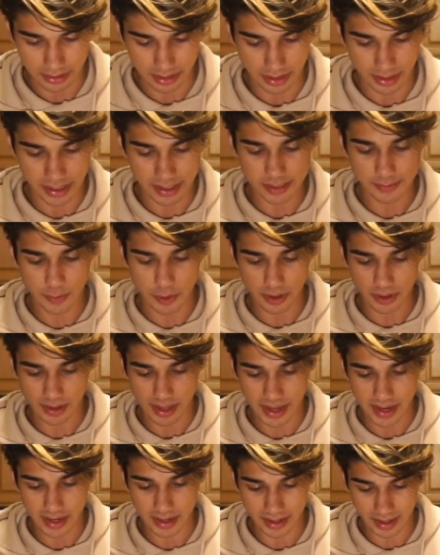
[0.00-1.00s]
There is more
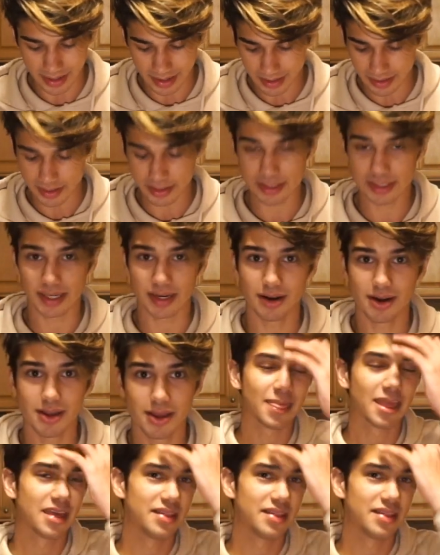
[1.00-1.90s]
light in this area,